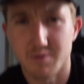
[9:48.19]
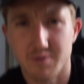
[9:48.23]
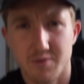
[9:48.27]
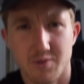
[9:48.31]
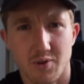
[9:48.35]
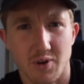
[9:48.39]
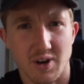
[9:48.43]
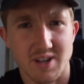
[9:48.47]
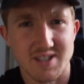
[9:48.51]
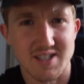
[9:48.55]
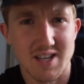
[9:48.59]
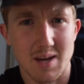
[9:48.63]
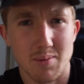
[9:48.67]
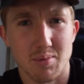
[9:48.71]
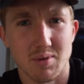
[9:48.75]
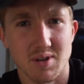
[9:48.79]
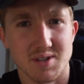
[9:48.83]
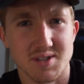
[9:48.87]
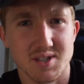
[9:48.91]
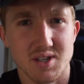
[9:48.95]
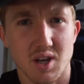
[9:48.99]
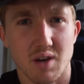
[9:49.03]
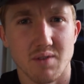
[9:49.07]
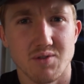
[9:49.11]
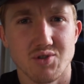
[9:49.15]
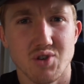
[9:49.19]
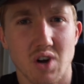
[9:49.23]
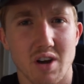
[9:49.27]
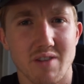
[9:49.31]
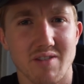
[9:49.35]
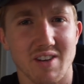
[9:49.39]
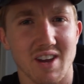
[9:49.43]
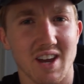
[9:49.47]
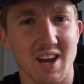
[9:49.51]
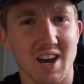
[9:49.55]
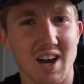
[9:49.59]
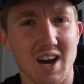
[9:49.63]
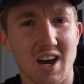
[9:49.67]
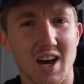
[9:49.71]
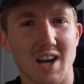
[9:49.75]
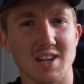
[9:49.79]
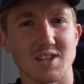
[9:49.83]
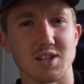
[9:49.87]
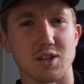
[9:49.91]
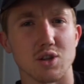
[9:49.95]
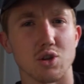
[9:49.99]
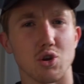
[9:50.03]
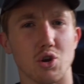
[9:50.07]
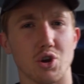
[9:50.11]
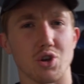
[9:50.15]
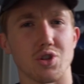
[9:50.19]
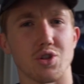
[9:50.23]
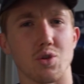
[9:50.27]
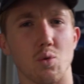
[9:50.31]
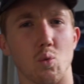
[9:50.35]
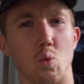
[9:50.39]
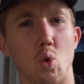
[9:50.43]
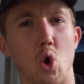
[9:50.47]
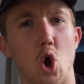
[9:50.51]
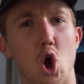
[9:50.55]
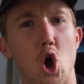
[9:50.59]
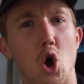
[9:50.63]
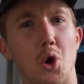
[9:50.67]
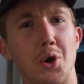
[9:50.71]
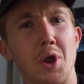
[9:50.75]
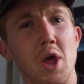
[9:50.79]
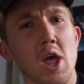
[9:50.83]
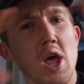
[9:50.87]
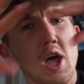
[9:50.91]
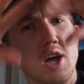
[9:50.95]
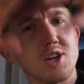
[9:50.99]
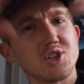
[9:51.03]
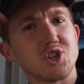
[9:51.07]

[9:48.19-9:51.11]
for example, a self driving car to look at the world,